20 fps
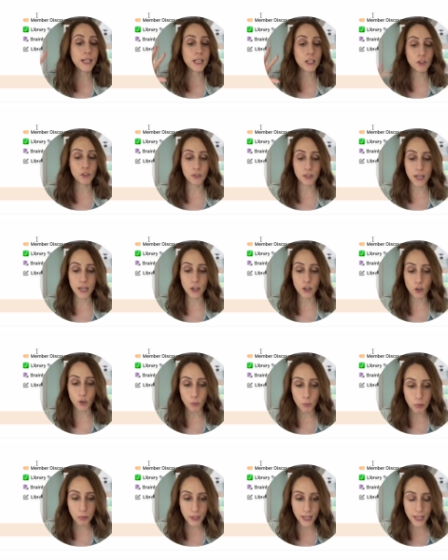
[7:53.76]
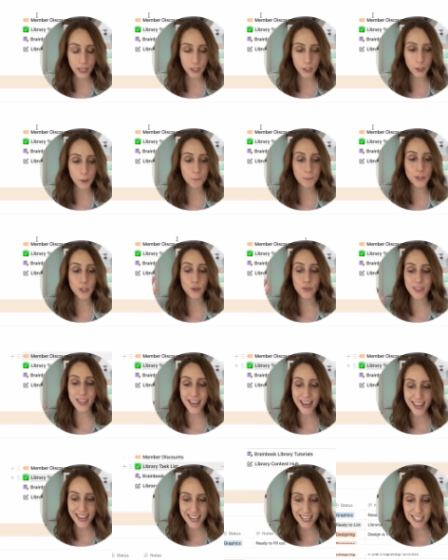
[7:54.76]
and create your own planner. So
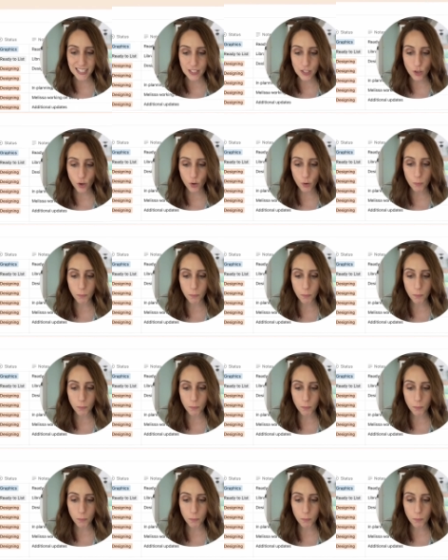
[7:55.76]
that has its own